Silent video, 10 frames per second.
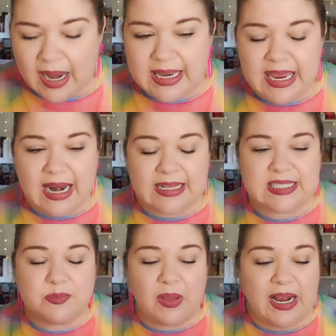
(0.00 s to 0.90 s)
I can't
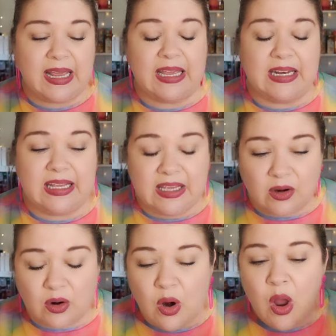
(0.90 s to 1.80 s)
explain it. In
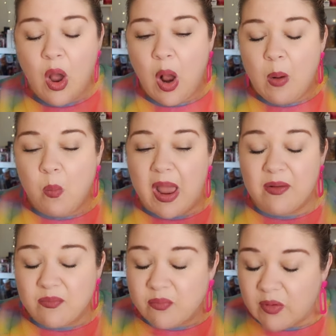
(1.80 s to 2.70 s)
here,
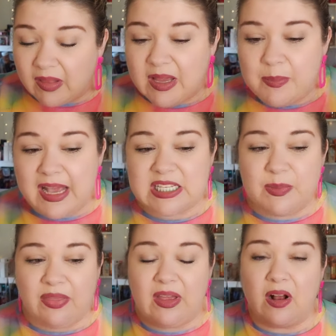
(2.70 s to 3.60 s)
it really makes
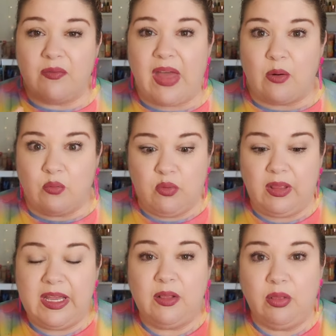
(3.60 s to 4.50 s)
me think of that
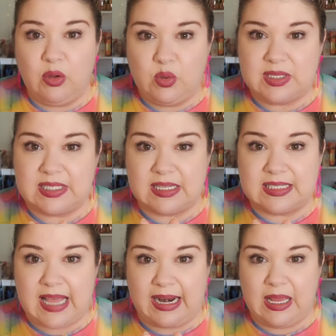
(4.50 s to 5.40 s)
really loose
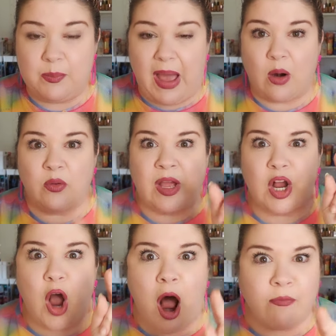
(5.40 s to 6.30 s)
setting powder
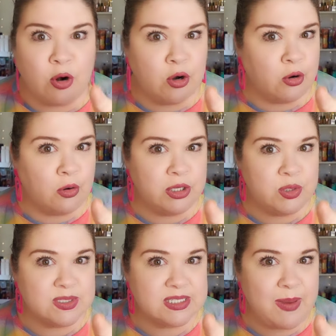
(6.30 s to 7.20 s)
that CoverGirl
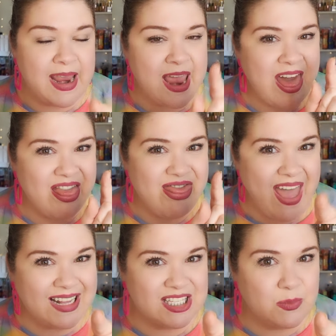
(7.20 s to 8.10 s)
used to make.
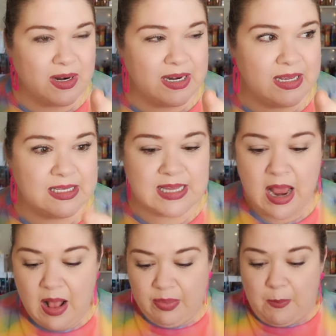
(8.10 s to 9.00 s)
That's what it is.
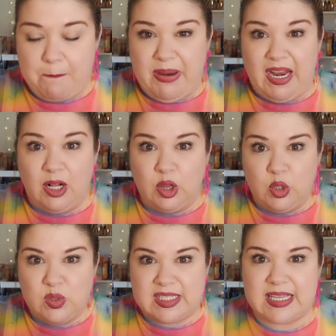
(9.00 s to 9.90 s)
The big
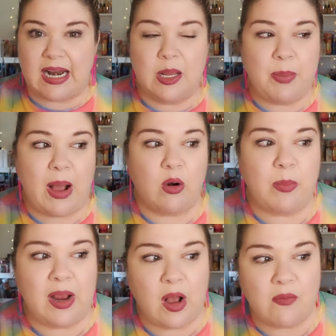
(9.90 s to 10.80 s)
loose setting powder
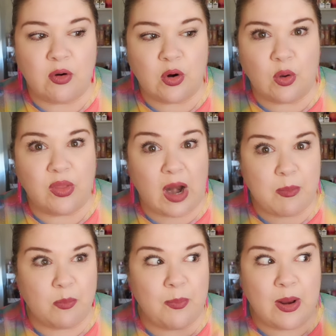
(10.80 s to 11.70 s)
by CoverGirl that I
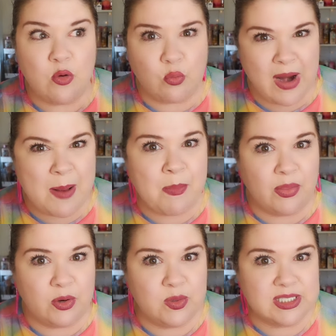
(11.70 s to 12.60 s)
remember my
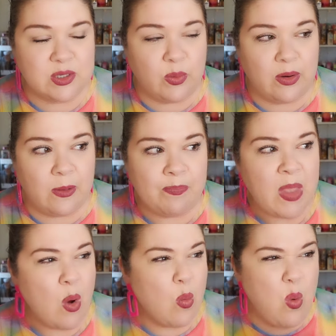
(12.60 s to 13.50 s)
grandmother used to wear it
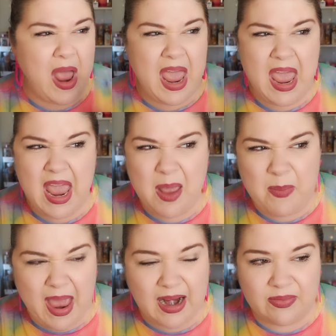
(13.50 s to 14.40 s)
way
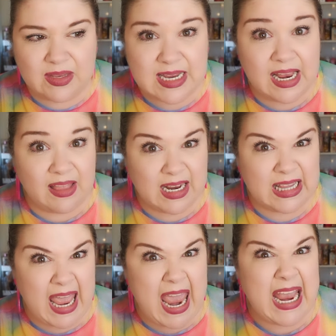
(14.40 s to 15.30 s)
back in the day, like
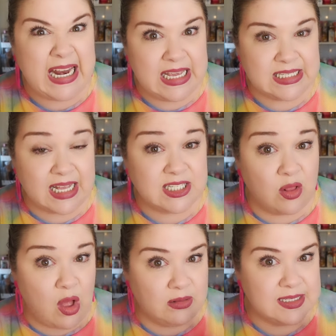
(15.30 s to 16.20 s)
in the 80s. That's
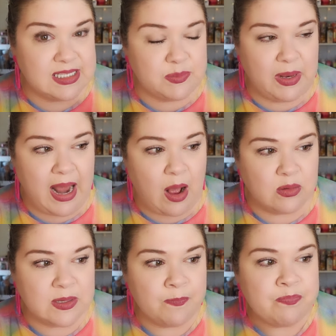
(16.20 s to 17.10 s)
how long this has been out.